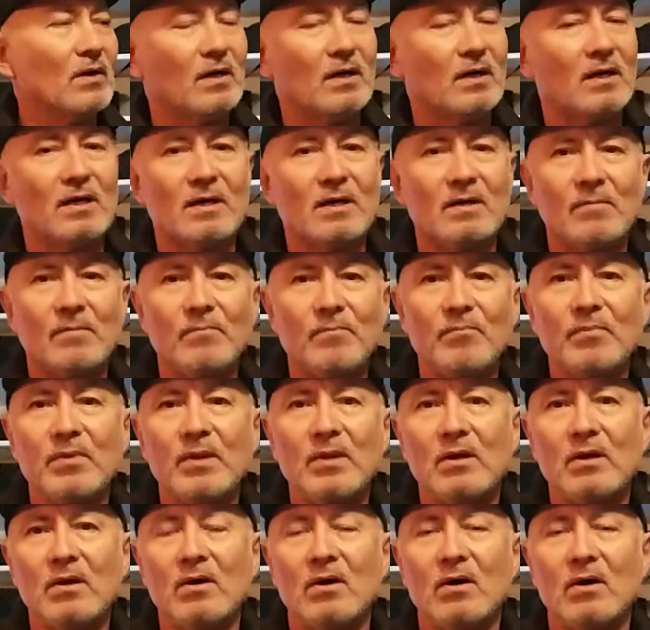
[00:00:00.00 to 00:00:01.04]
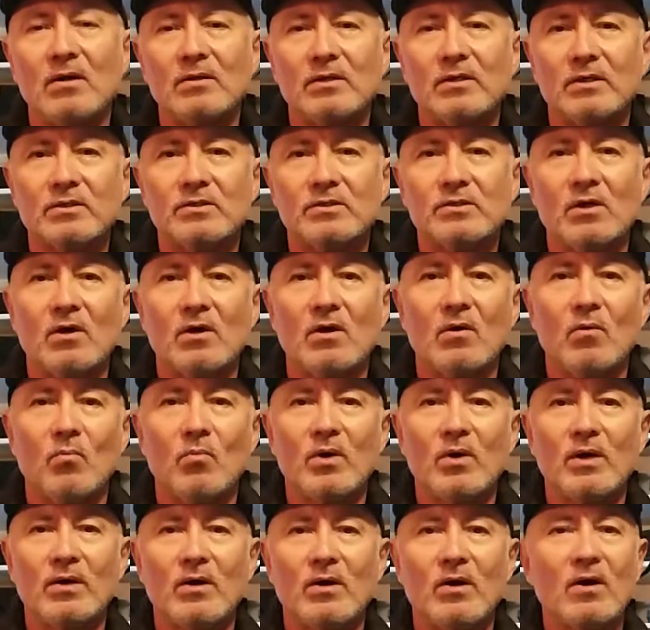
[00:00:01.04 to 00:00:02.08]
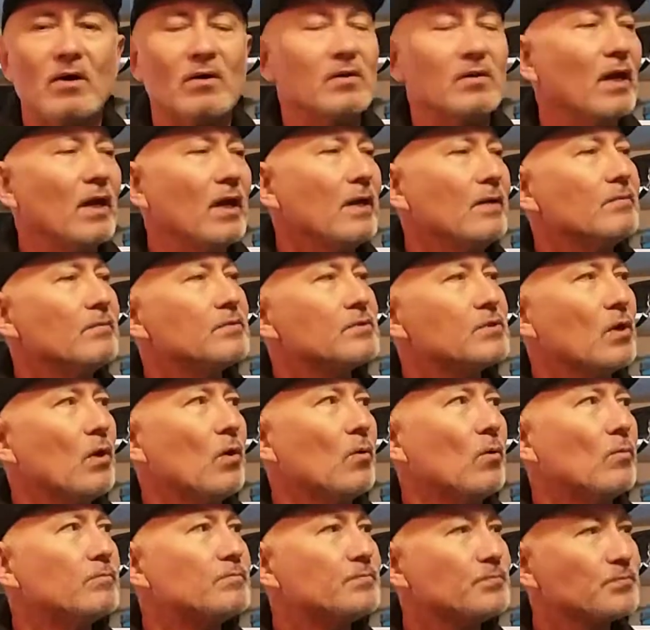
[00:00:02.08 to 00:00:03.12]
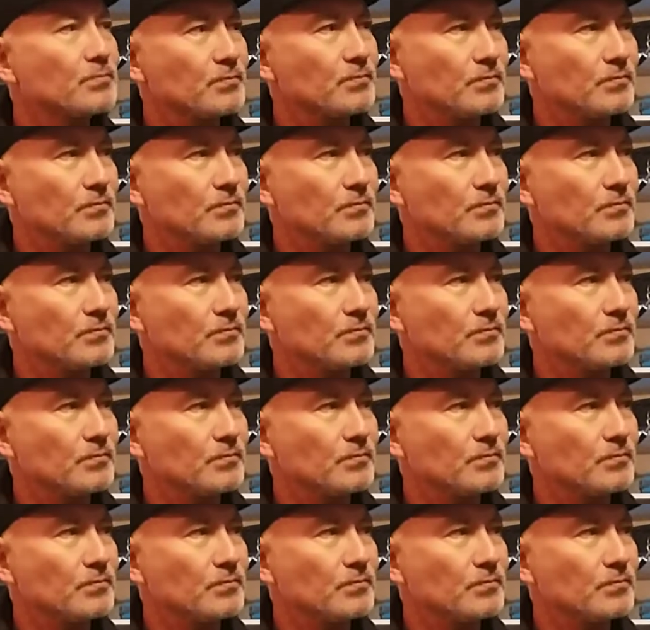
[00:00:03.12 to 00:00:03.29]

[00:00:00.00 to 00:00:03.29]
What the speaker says: on the guitar, what are they? So